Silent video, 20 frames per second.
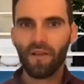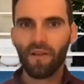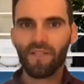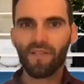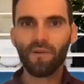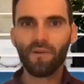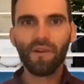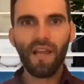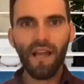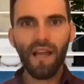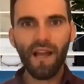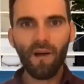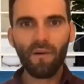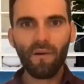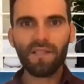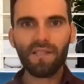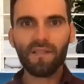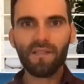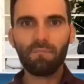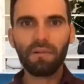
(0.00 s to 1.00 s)
So
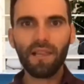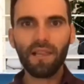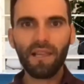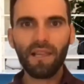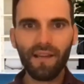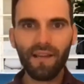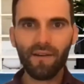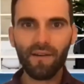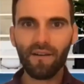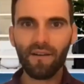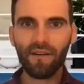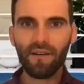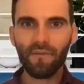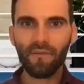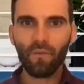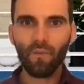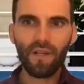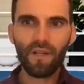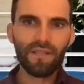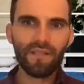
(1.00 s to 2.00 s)
now as a
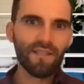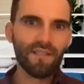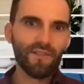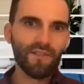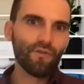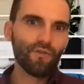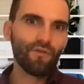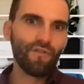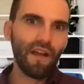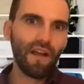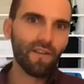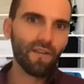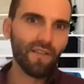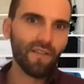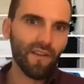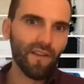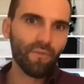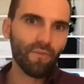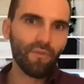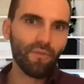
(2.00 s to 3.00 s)
planner, what's the true value
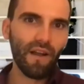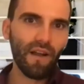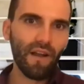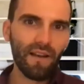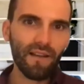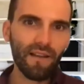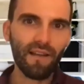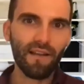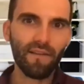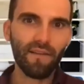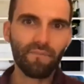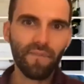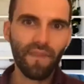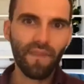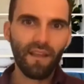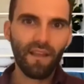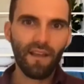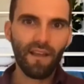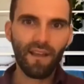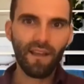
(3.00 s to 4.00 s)
that you're providing?
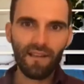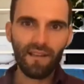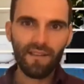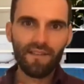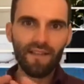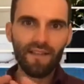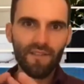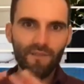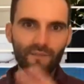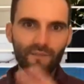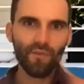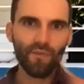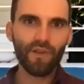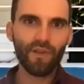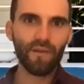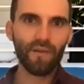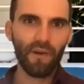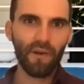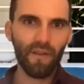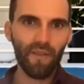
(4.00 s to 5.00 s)
And it's
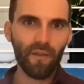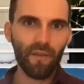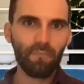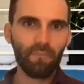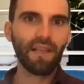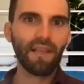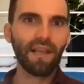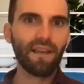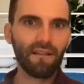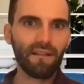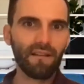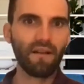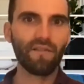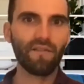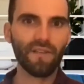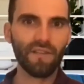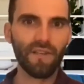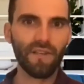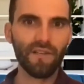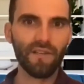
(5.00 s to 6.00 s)
really around the planning
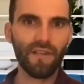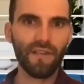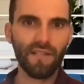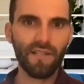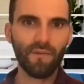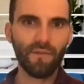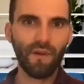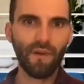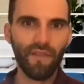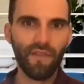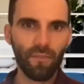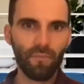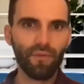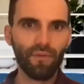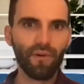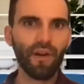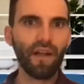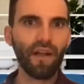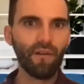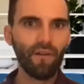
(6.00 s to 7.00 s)
conversation. It's around the
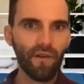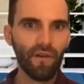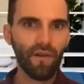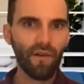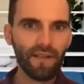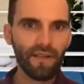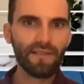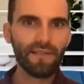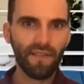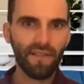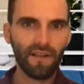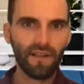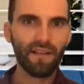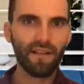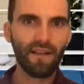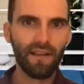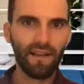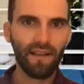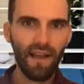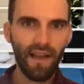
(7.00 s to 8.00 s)
priorities that the
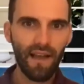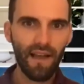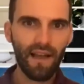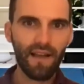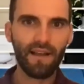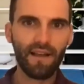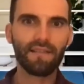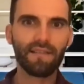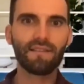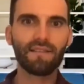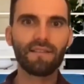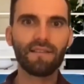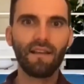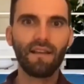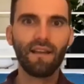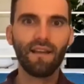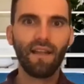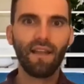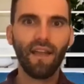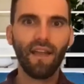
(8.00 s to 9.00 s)
client has
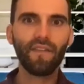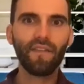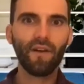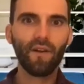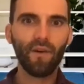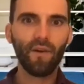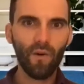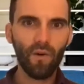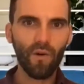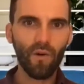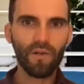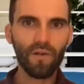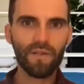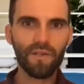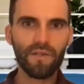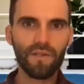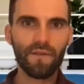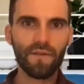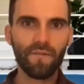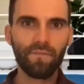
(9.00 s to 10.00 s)
and the
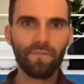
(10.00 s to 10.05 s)
goals.